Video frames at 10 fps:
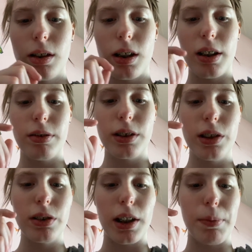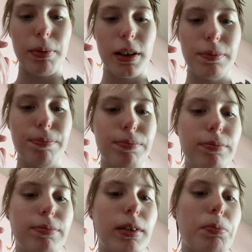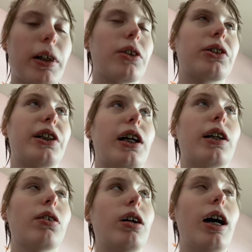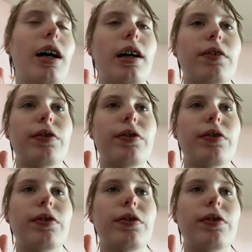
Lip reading: I would do that. But apparently I don't have